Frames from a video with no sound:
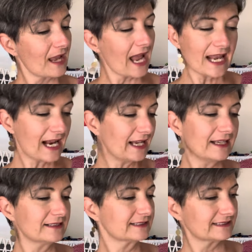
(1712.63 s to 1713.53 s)
and
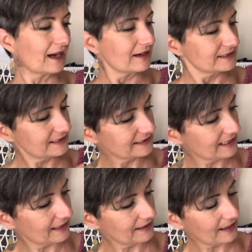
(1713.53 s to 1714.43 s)
I started it
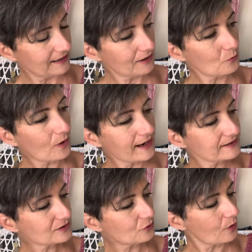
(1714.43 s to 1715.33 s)
and, and I
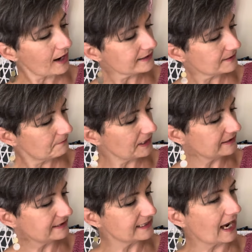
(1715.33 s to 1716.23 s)
went quite a
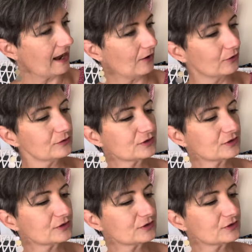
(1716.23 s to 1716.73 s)
bit down.